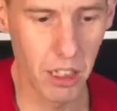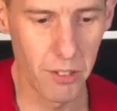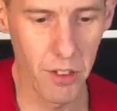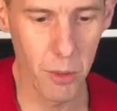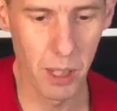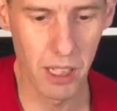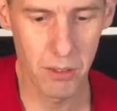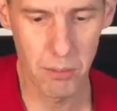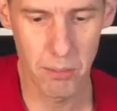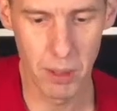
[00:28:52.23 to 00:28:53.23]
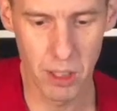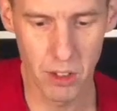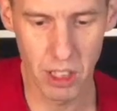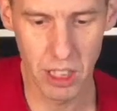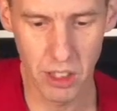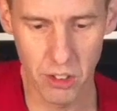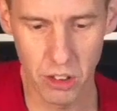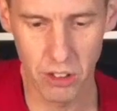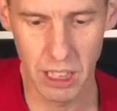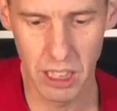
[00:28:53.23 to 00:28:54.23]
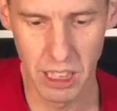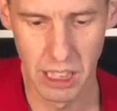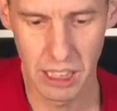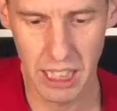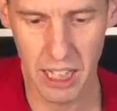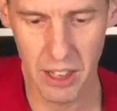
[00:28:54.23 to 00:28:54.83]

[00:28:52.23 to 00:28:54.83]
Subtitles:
off as well because I need to get